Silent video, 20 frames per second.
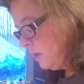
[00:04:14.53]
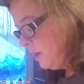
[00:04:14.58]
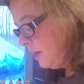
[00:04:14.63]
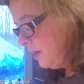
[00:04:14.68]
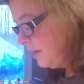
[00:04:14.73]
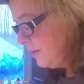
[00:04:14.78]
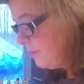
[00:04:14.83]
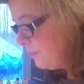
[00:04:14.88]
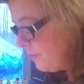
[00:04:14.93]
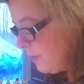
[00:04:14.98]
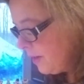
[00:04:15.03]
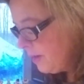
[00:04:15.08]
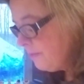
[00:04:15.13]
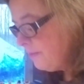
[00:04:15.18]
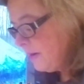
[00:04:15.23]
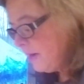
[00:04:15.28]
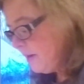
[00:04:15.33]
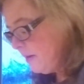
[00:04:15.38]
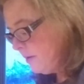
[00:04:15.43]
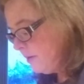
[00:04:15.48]
And then right
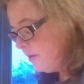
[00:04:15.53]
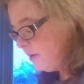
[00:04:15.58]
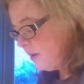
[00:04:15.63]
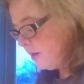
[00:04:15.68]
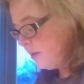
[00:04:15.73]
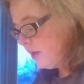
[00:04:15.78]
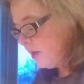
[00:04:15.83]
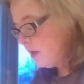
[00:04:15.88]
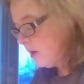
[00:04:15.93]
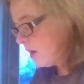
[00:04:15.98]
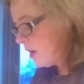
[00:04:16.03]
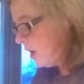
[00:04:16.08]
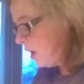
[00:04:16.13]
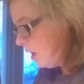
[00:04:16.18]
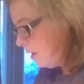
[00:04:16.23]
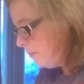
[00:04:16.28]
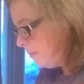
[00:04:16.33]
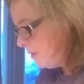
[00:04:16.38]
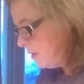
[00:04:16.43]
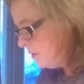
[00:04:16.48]
around, I think a
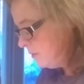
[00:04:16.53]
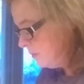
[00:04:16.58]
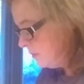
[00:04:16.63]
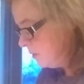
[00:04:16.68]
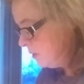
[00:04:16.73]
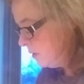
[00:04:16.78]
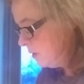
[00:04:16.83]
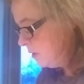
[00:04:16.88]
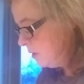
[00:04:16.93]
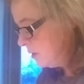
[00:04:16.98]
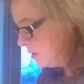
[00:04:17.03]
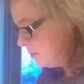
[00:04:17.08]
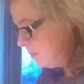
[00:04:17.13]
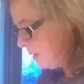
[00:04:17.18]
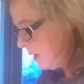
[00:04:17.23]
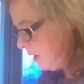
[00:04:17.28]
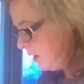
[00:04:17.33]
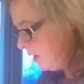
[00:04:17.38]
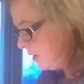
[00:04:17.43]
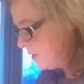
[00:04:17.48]
cup is
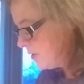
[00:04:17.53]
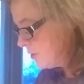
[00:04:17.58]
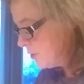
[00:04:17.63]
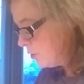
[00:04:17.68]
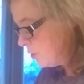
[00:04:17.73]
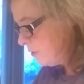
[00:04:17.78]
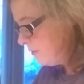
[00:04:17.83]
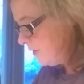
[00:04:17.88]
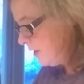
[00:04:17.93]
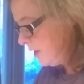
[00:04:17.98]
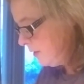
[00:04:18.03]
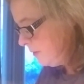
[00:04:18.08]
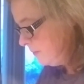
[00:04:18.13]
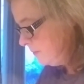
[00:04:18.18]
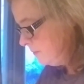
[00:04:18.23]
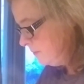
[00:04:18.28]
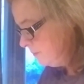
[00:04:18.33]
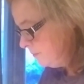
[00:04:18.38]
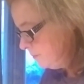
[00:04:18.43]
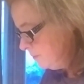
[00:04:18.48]
about a serving
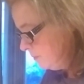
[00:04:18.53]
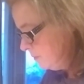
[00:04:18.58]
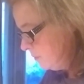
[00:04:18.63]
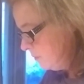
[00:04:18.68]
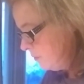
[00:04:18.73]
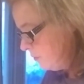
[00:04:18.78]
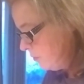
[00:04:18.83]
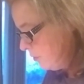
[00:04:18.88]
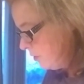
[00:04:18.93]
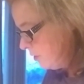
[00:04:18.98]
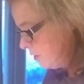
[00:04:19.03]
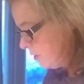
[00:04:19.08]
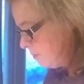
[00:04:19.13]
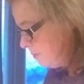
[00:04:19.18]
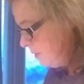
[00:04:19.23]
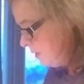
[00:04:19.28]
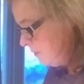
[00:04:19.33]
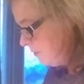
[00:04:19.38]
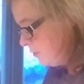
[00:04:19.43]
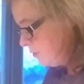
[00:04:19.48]
for this
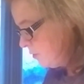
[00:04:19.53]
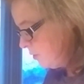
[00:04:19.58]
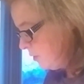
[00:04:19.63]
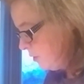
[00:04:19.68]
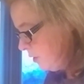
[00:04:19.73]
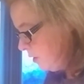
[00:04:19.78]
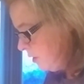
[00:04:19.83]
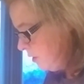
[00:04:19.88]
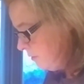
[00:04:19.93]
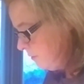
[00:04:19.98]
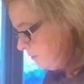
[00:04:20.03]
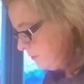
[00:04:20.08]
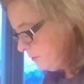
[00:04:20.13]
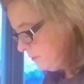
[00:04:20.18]
beef stroganoff.